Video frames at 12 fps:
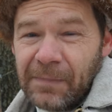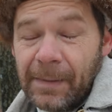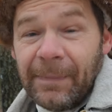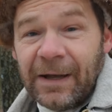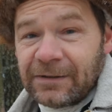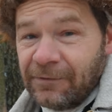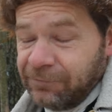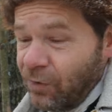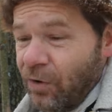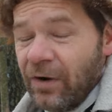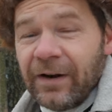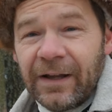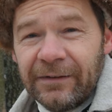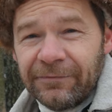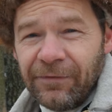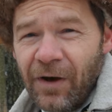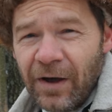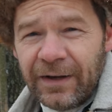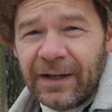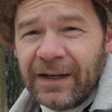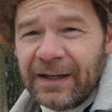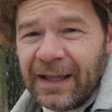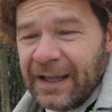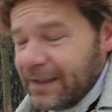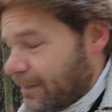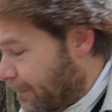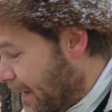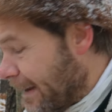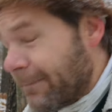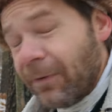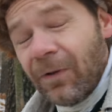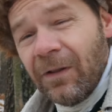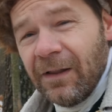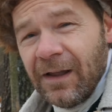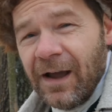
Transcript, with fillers: about the flora and fauna and the people